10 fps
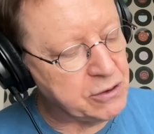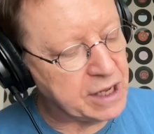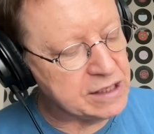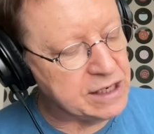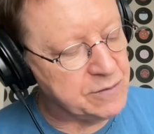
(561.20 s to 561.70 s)

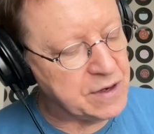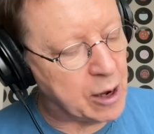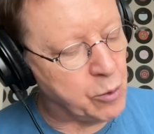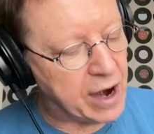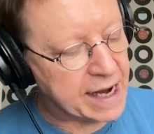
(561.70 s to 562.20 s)
kids loved it
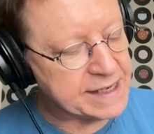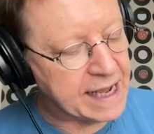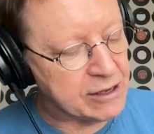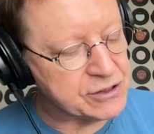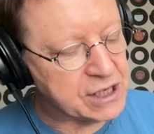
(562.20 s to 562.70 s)
and were acting
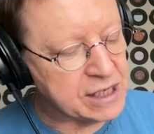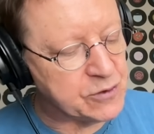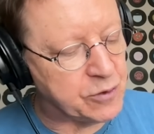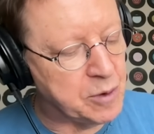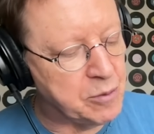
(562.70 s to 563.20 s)
out scenes
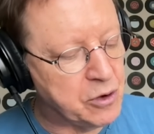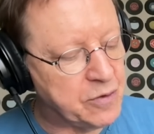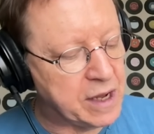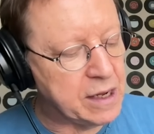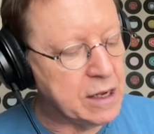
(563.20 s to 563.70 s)
from the
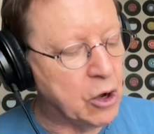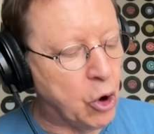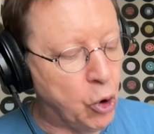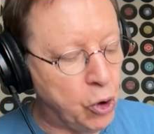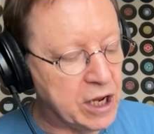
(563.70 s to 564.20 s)
movie
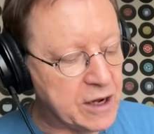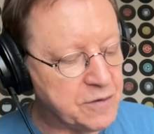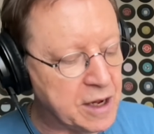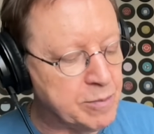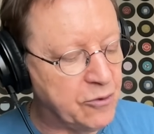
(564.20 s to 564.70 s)
all
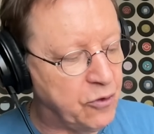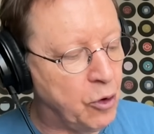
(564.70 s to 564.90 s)
evening before